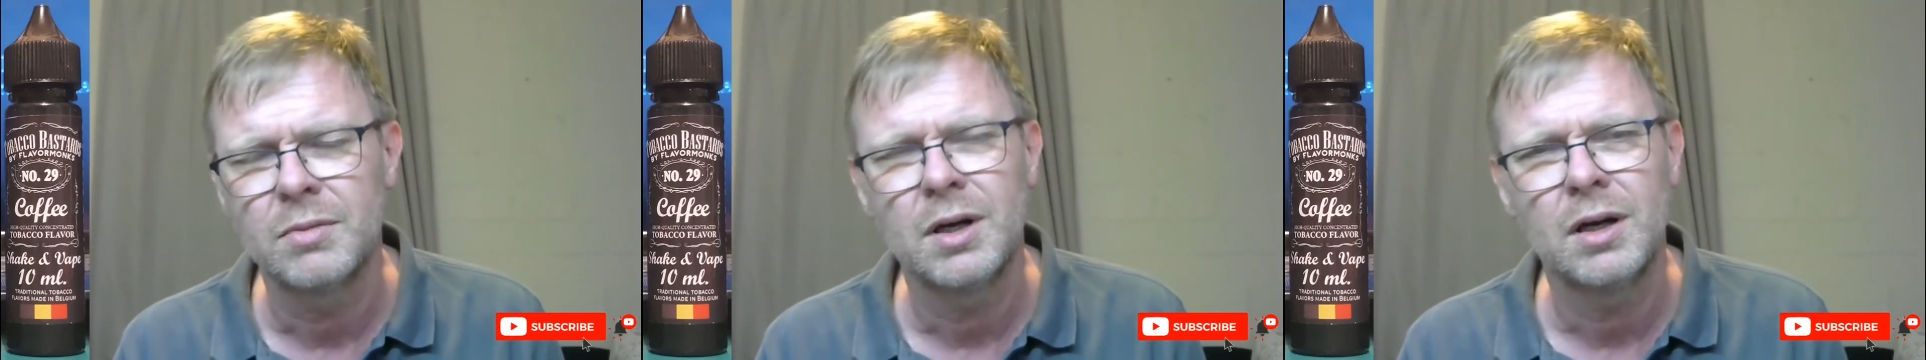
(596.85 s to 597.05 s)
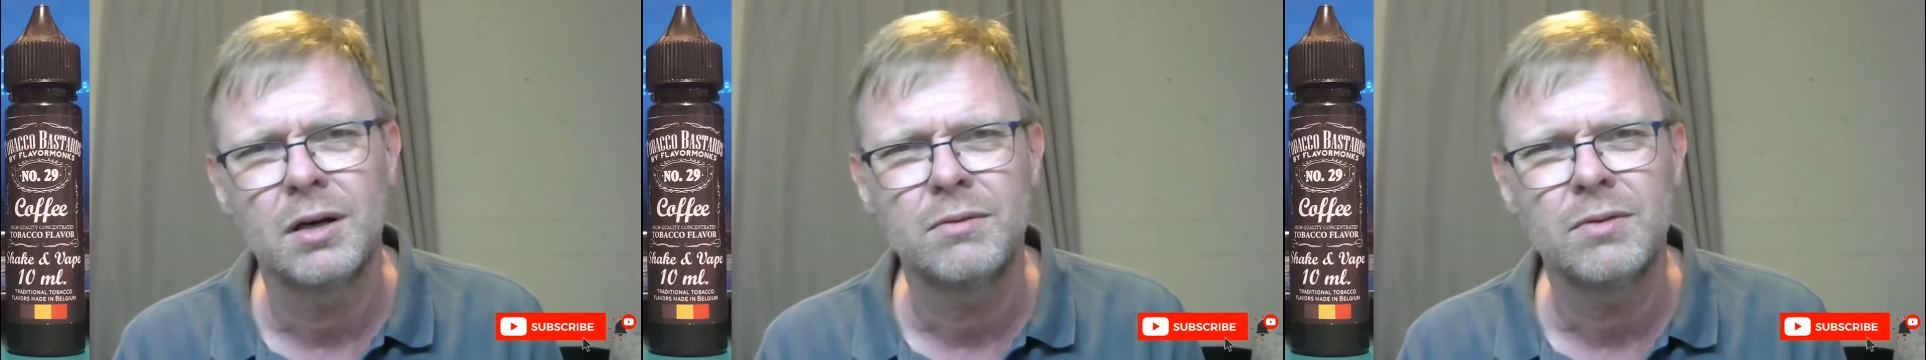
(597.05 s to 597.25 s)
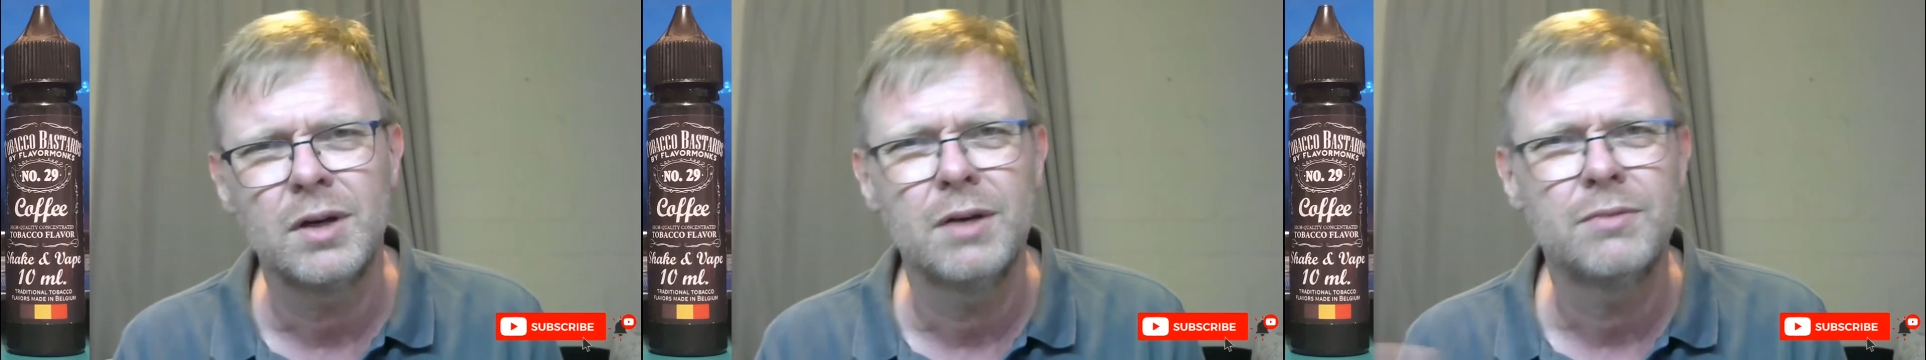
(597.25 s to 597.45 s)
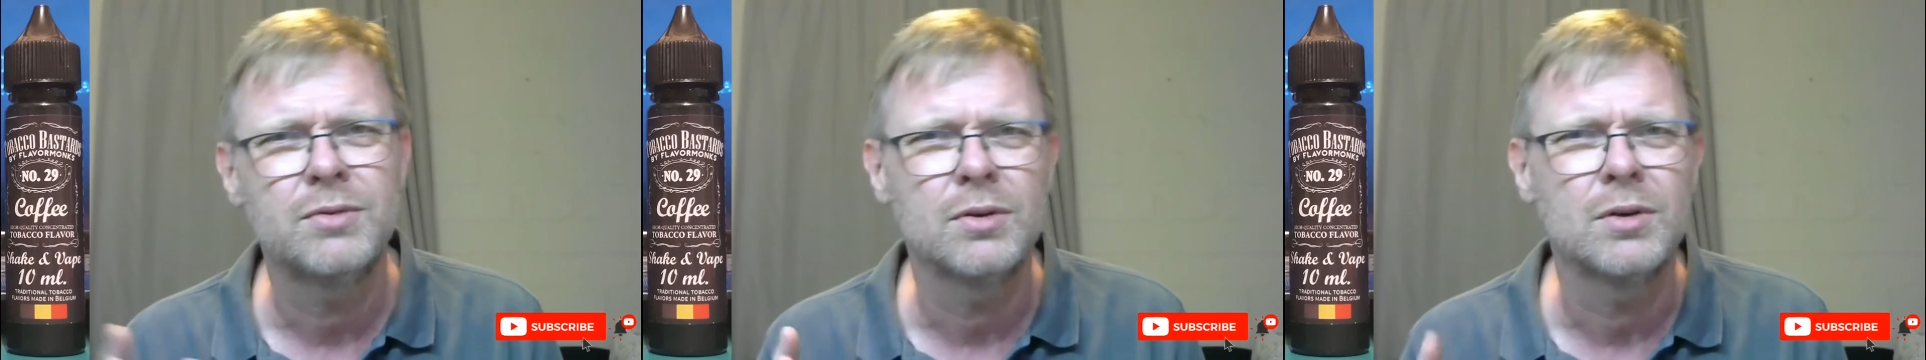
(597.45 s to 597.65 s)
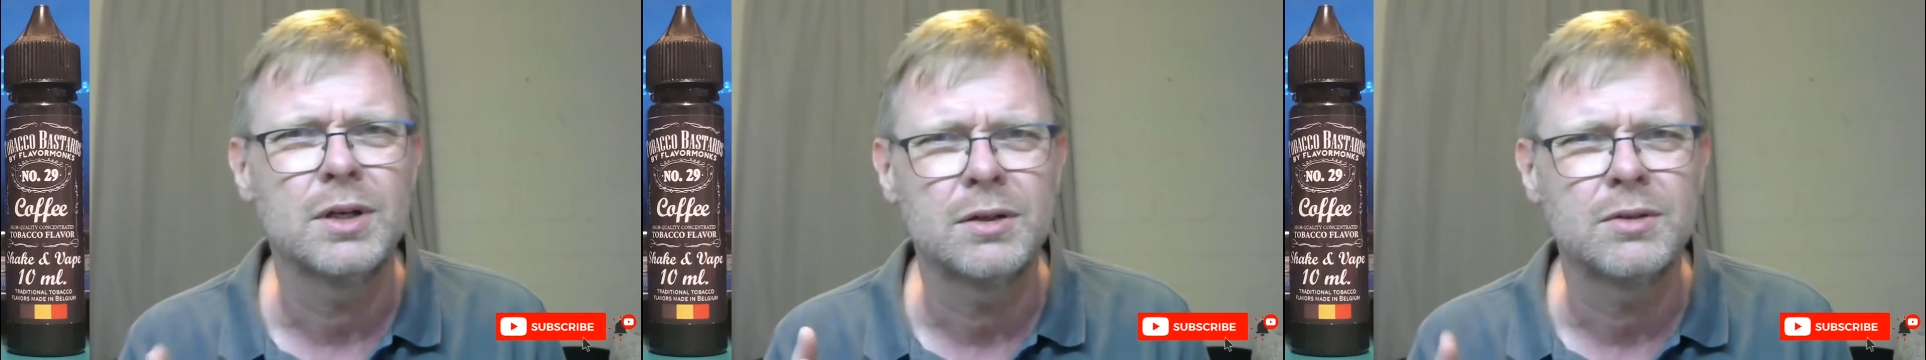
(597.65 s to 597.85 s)
If
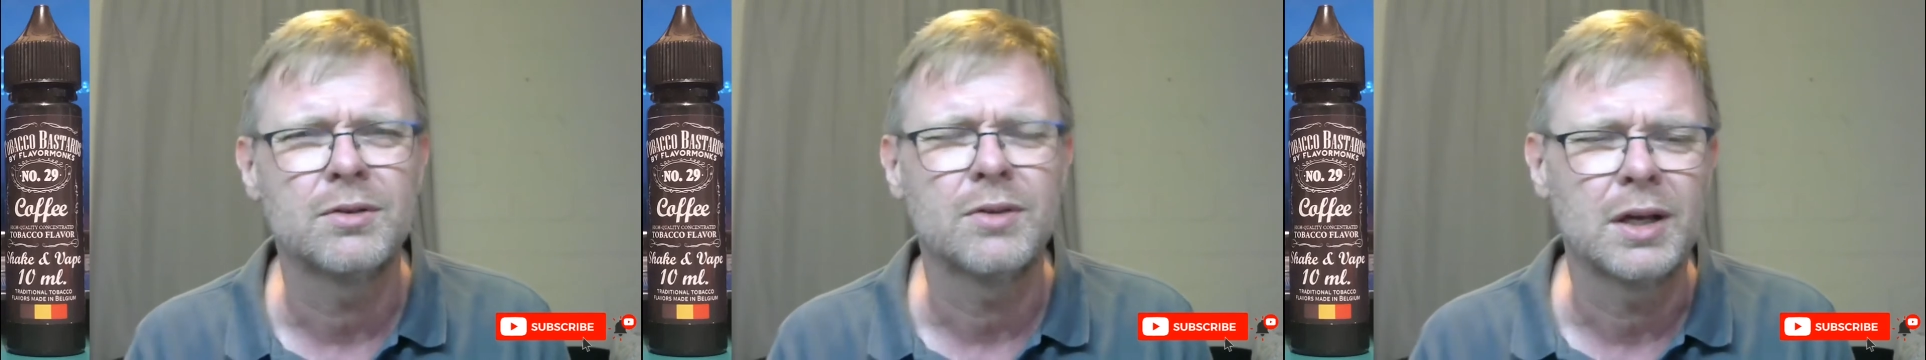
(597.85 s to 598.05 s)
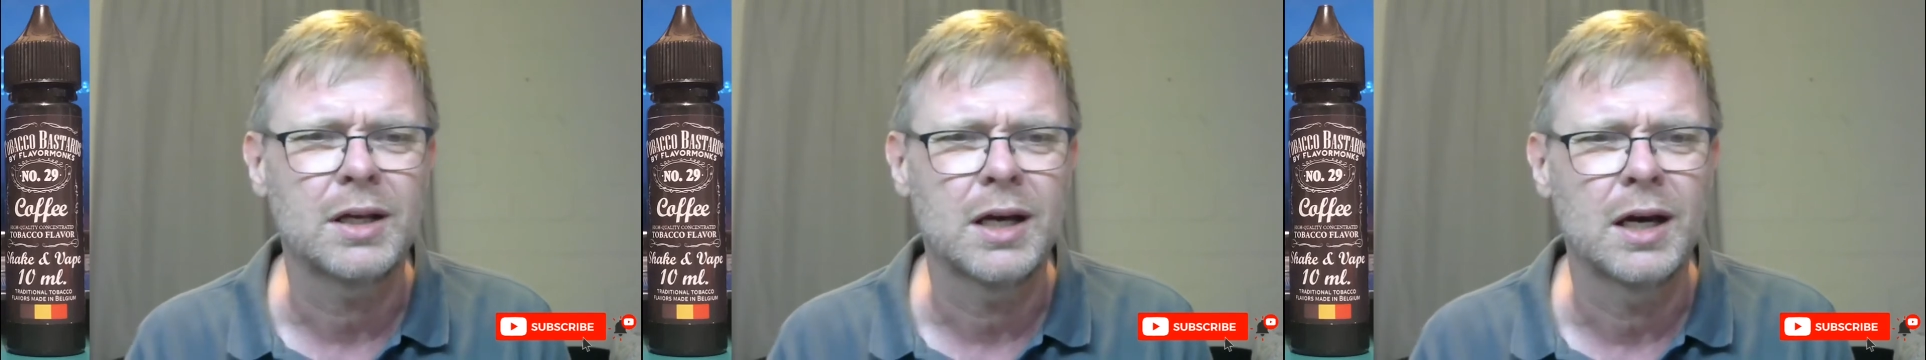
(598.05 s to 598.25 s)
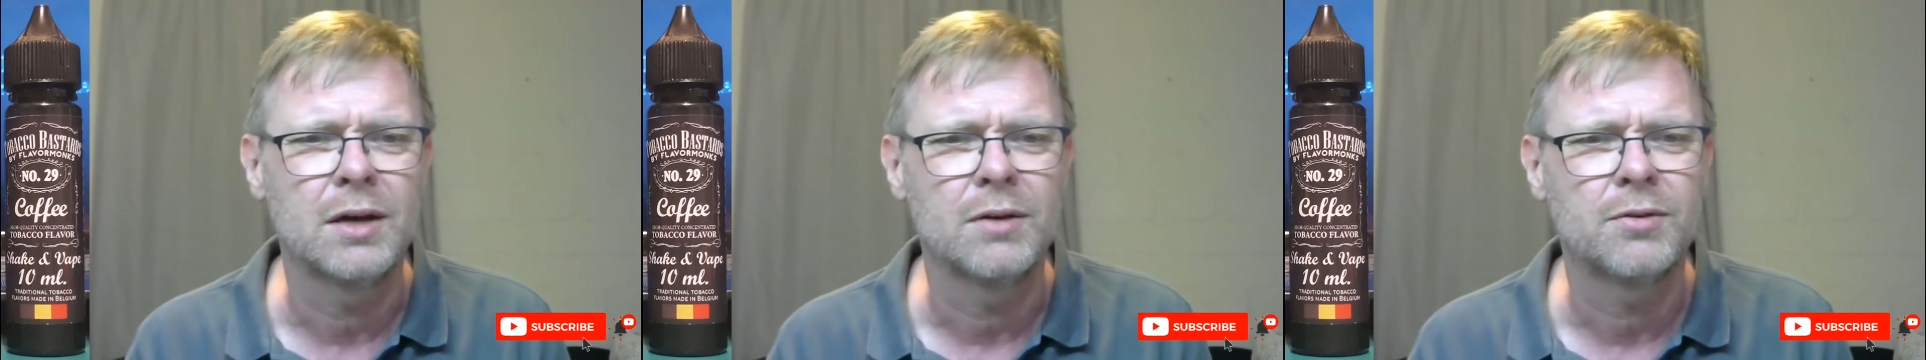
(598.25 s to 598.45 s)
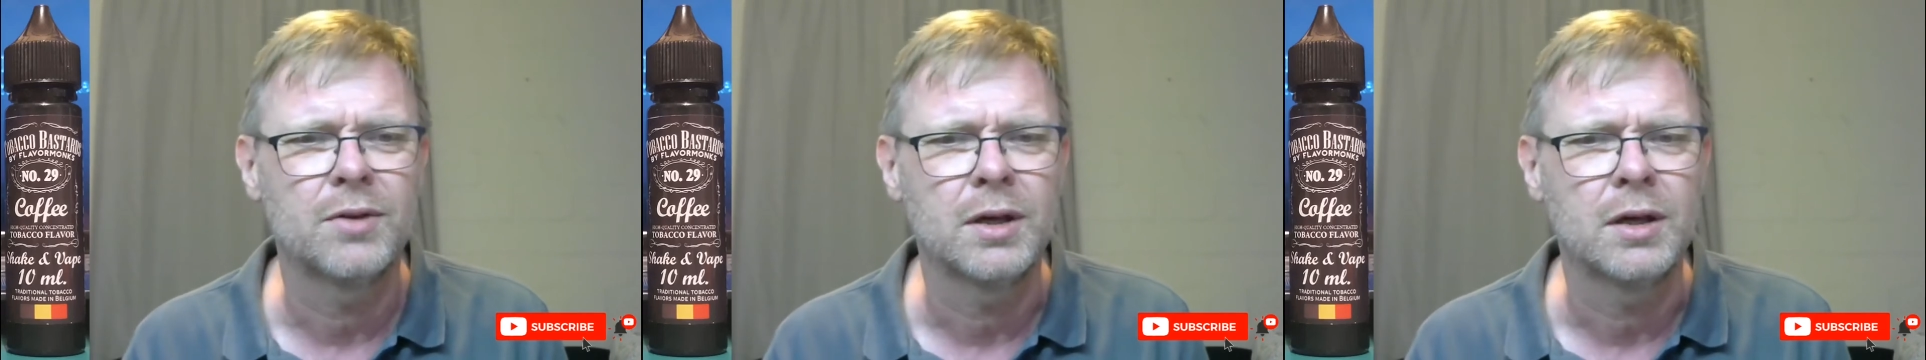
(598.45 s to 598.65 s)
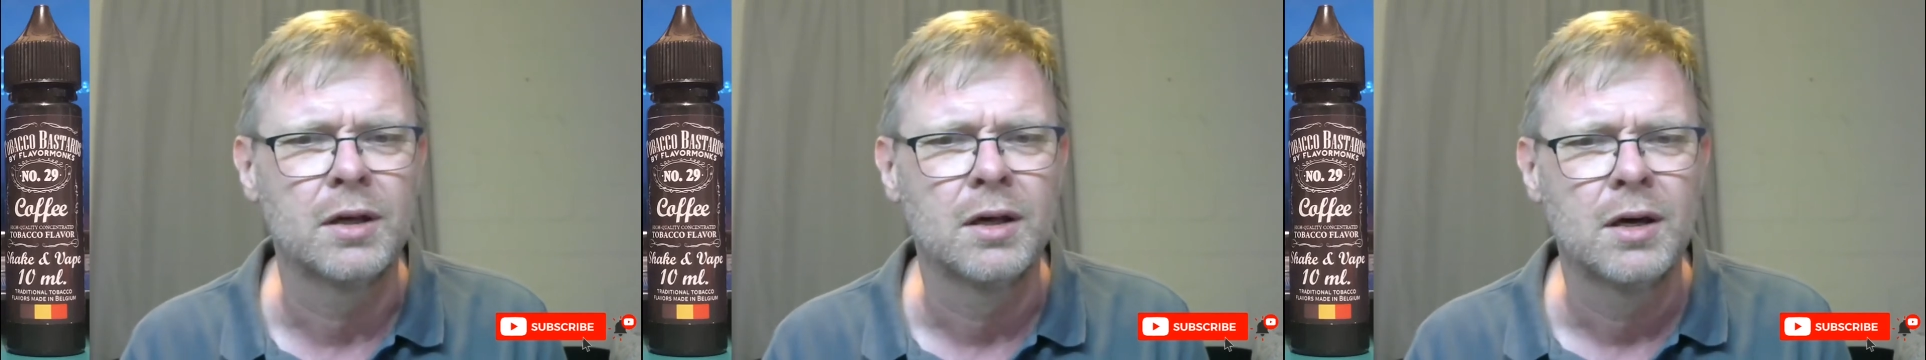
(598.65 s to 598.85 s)
you're into that kind of
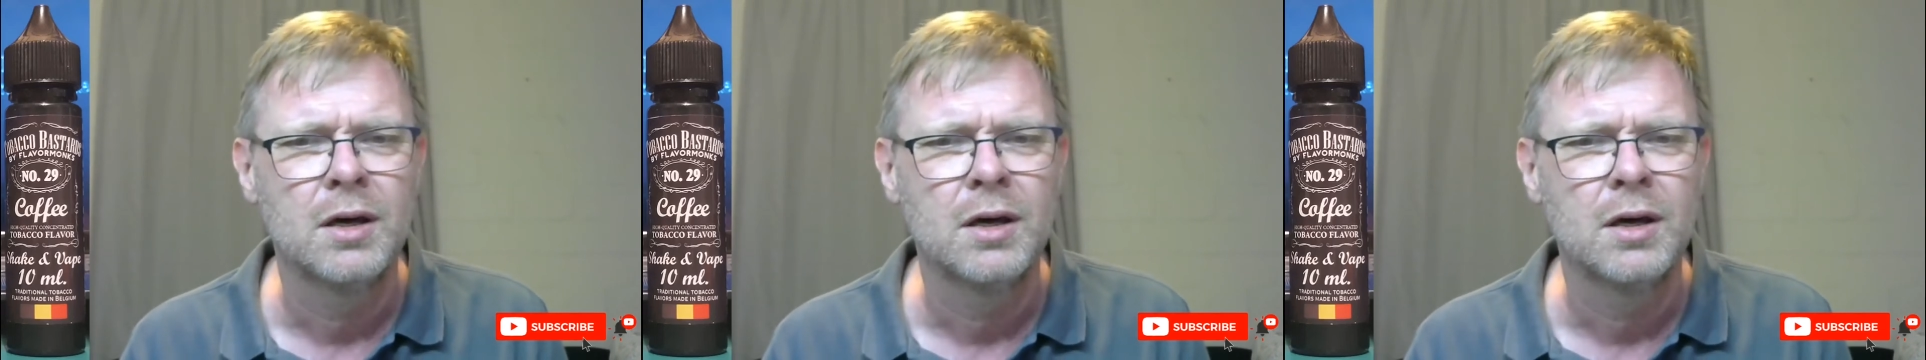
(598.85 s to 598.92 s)
thing,